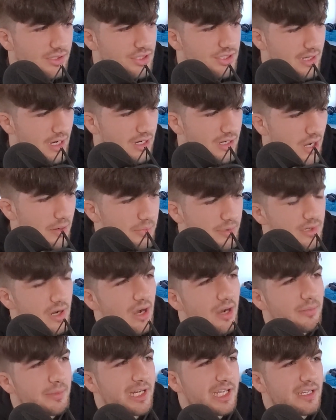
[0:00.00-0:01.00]
a couple
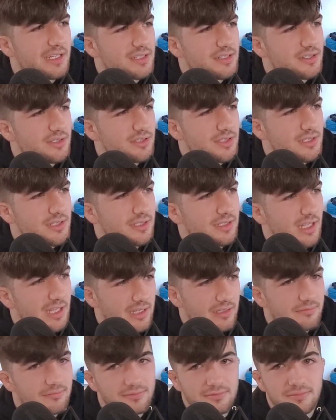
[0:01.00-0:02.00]
common answers, like
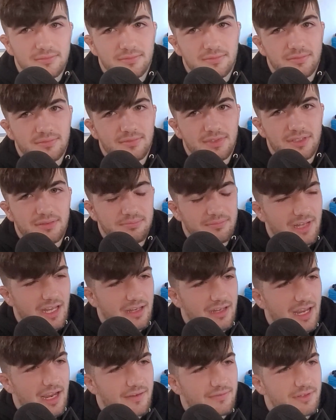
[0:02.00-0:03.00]

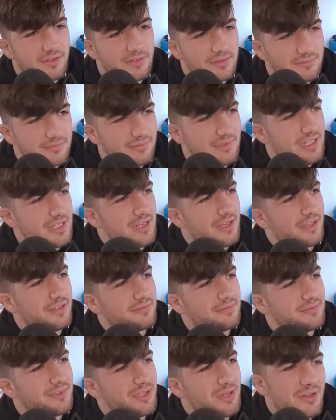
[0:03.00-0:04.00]
half guard, knee cut,
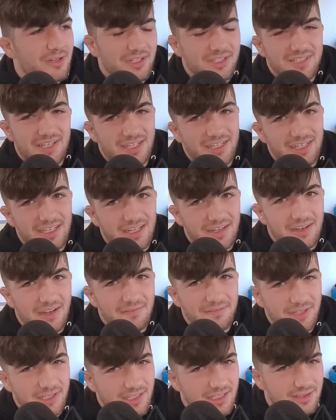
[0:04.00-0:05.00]
you know. It's like, I
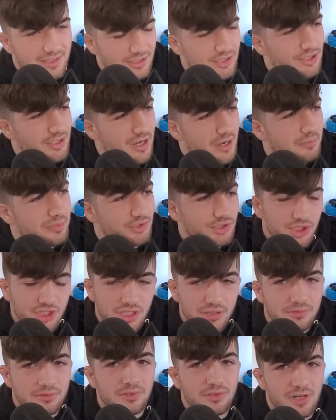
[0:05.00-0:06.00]
feel like there's a couple
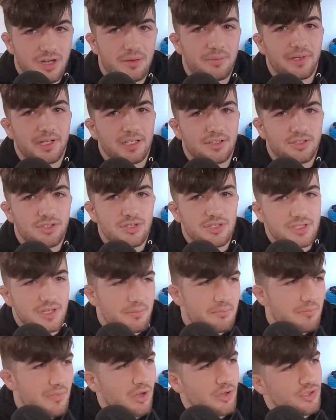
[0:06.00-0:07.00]
general common answers that
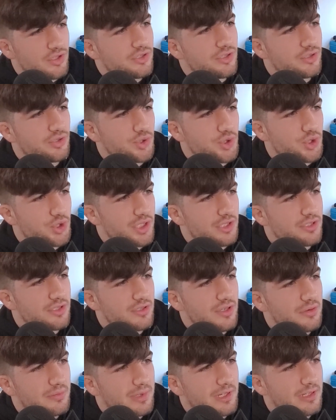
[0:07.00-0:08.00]
most of the jiu-jitsu
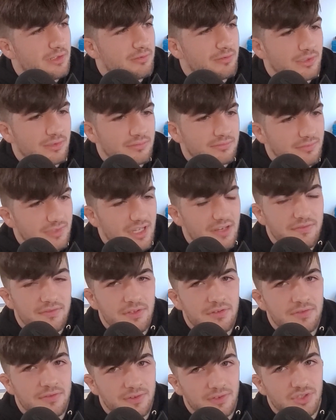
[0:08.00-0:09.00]
community will give
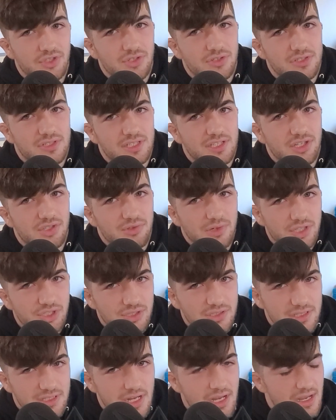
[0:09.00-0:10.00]
you for certain
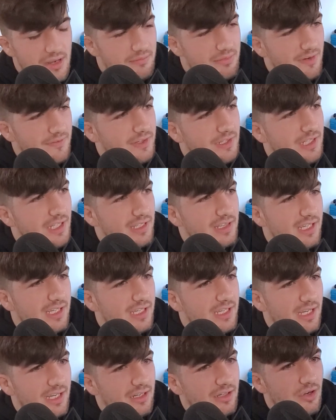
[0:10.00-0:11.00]
situations, but I feel like they
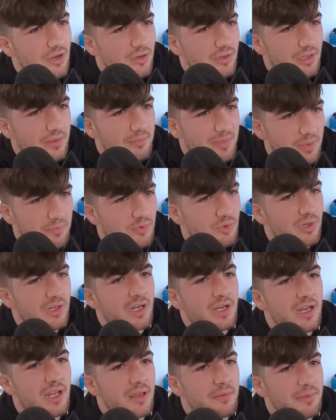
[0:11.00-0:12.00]
kind of go a bit more
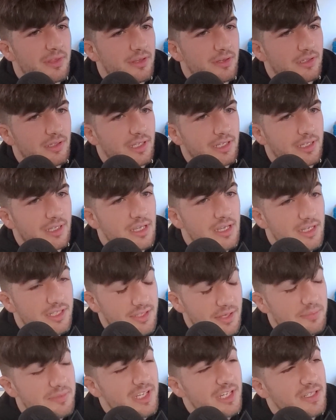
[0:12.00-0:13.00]
in depth, or like
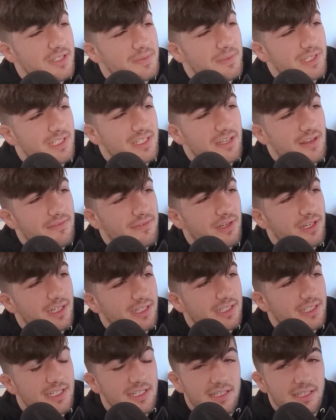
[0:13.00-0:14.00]
something specific I
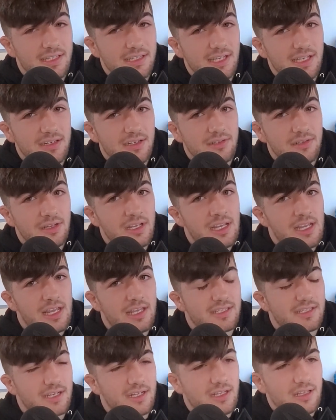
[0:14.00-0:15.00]
see that they do
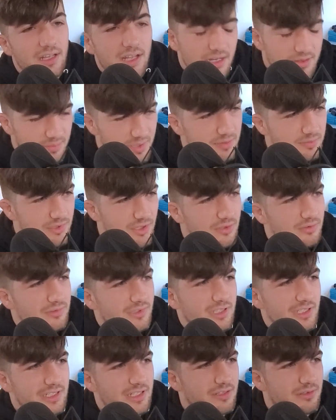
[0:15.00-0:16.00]
is like a lot of people don't
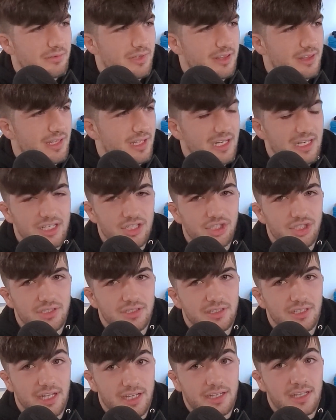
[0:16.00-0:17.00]
really deal with the knee
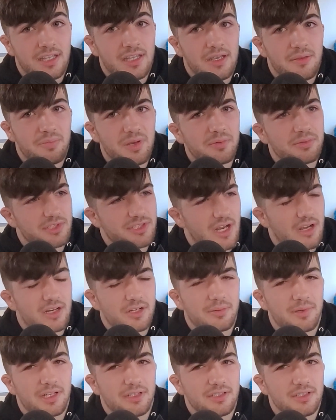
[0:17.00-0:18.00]
shield. Like, people
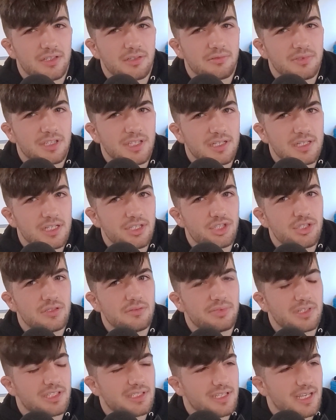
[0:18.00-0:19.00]
talk about doing it with the knee
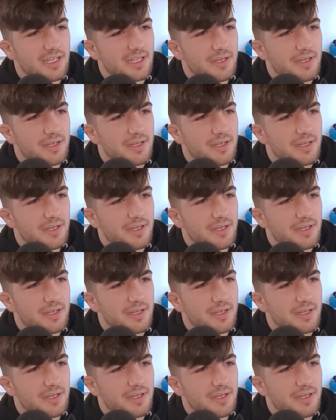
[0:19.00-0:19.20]
shield, but it's